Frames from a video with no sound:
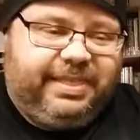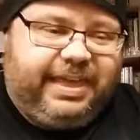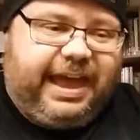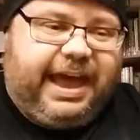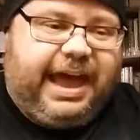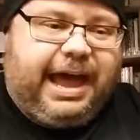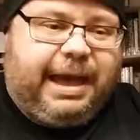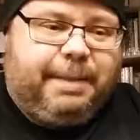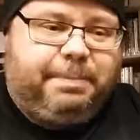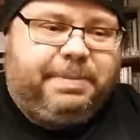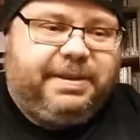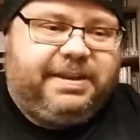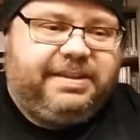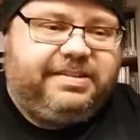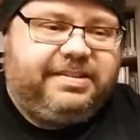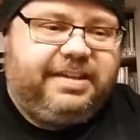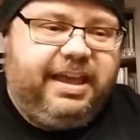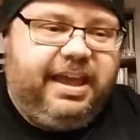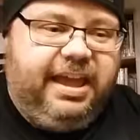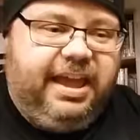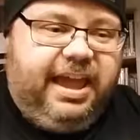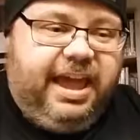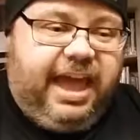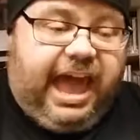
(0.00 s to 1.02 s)
that
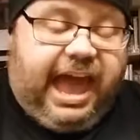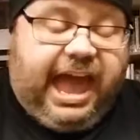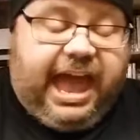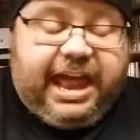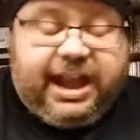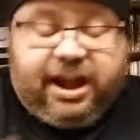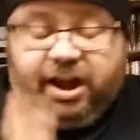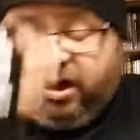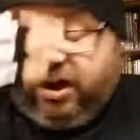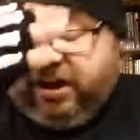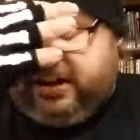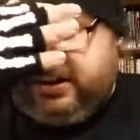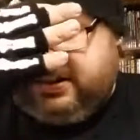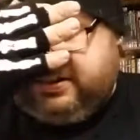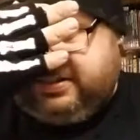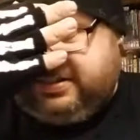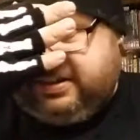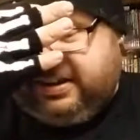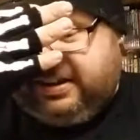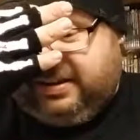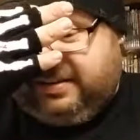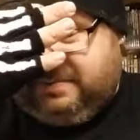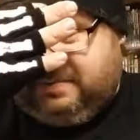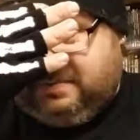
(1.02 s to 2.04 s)
happens, and
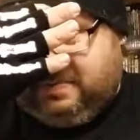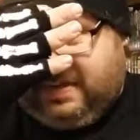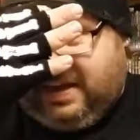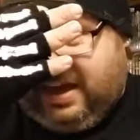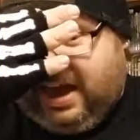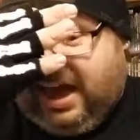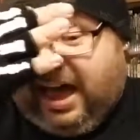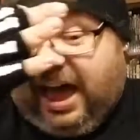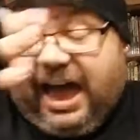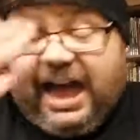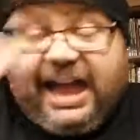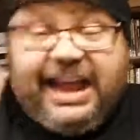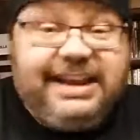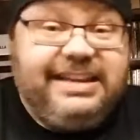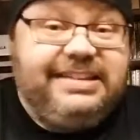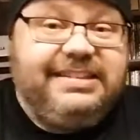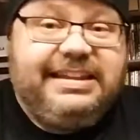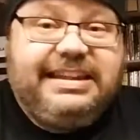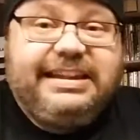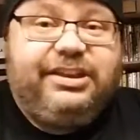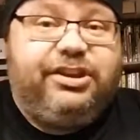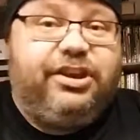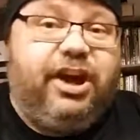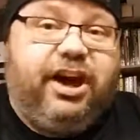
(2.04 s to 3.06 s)
honestly, I
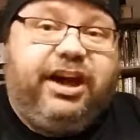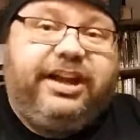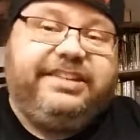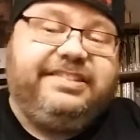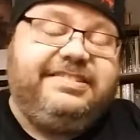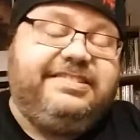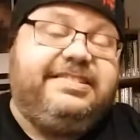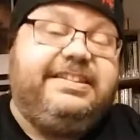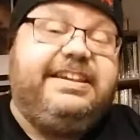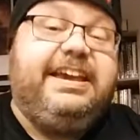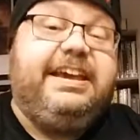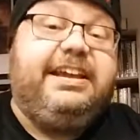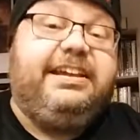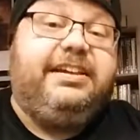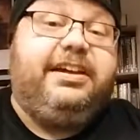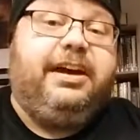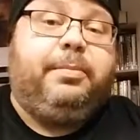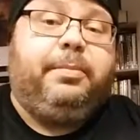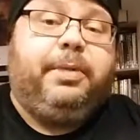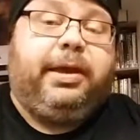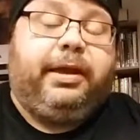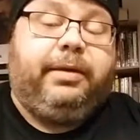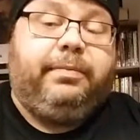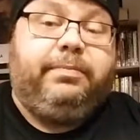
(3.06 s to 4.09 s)
did not see it
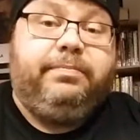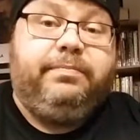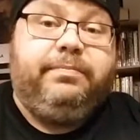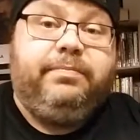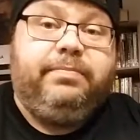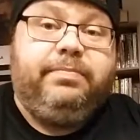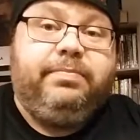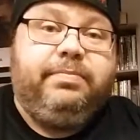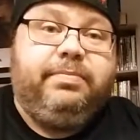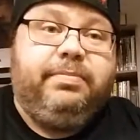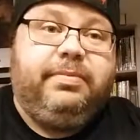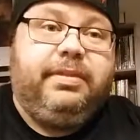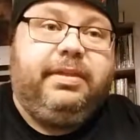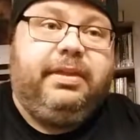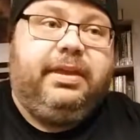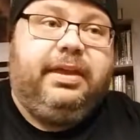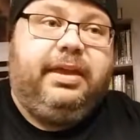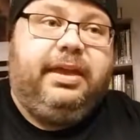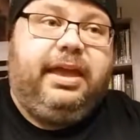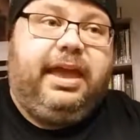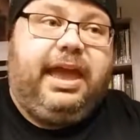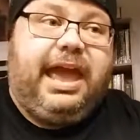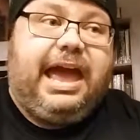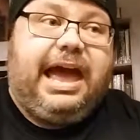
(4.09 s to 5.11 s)
coming.
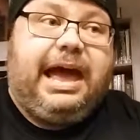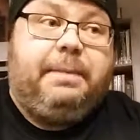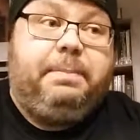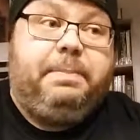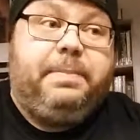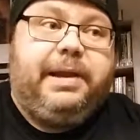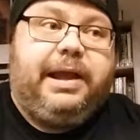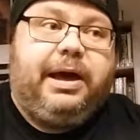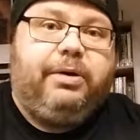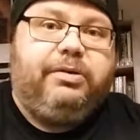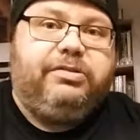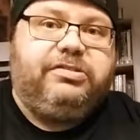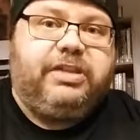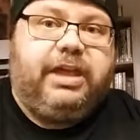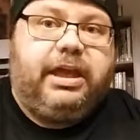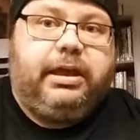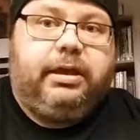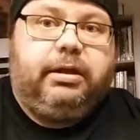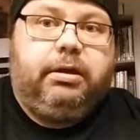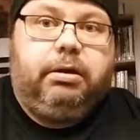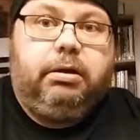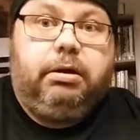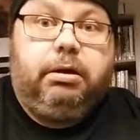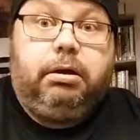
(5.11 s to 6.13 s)
It happened, I was
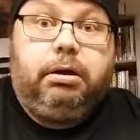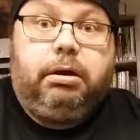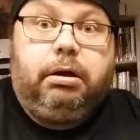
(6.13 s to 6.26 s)
like,